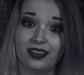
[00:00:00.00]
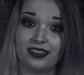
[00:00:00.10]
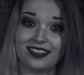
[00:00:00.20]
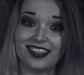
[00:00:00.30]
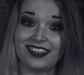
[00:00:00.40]

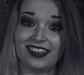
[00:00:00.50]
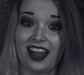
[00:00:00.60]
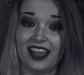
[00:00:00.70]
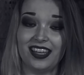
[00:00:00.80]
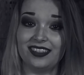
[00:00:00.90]
doesn't
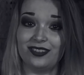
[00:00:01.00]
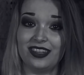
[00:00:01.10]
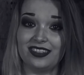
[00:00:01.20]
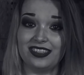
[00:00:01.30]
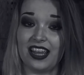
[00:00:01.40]
deny it to
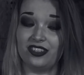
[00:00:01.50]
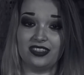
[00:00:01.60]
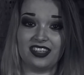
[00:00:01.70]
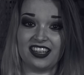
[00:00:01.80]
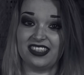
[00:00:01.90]
this day. She
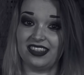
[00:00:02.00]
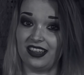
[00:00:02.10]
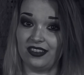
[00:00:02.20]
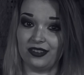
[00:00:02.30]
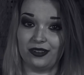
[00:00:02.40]
says that the
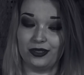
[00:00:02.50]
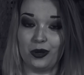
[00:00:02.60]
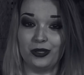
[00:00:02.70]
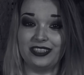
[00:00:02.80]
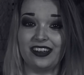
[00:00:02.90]
other girl
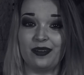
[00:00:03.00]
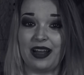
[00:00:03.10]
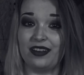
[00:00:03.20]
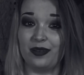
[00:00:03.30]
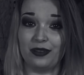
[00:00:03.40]
told her
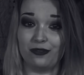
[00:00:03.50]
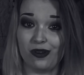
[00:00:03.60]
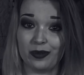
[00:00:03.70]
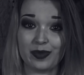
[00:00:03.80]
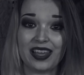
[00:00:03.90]
about it
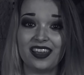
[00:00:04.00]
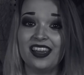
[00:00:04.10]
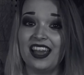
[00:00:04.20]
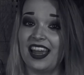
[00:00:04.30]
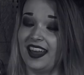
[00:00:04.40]
before me,
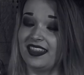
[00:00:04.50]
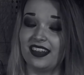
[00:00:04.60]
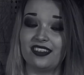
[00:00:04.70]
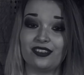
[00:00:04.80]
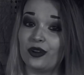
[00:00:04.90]
and the
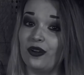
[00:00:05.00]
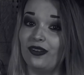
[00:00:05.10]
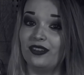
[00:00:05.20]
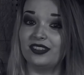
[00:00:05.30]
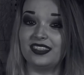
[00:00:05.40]
other
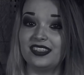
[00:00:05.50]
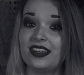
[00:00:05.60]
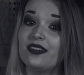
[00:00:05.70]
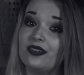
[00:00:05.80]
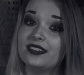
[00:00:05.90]
girl
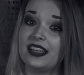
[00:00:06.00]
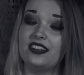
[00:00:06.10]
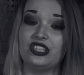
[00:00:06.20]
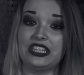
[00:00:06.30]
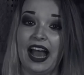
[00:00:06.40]
still
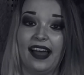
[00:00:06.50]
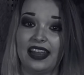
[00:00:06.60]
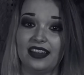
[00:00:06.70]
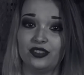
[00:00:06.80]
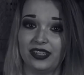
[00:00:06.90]
says she had
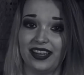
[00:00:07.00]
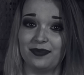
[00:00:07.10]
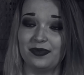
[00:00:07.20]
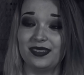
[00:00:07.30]
that dream.